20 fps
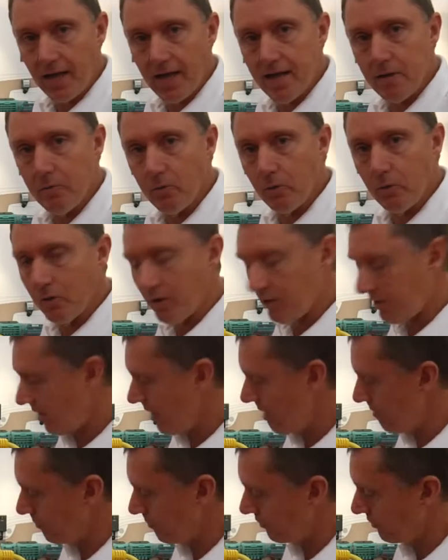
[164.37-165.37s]
cable that
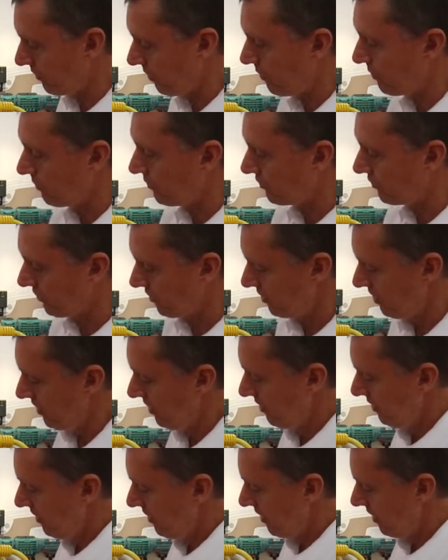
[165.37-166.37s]
comes loose.
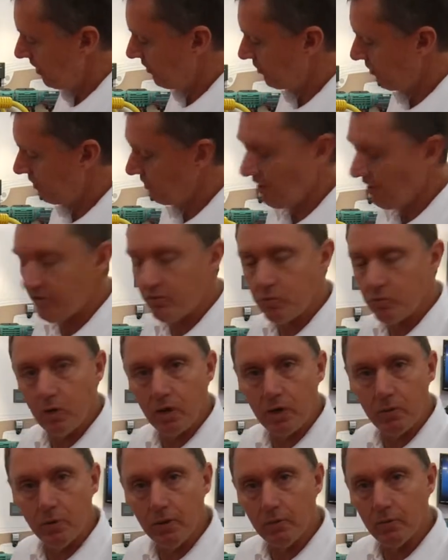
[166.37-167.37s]
And so that's
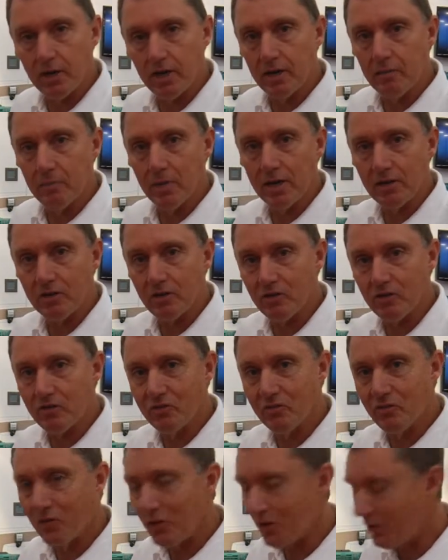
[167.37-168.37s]
why we recommend this
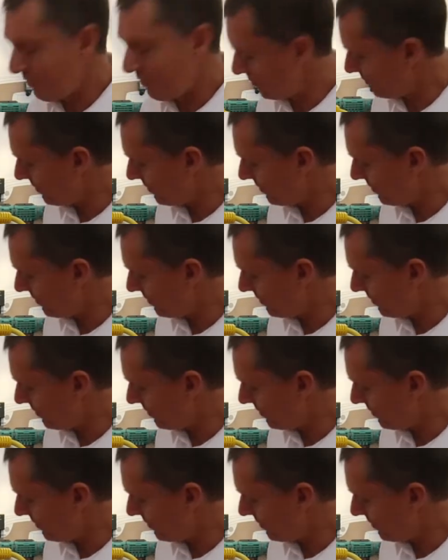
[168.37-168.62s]
for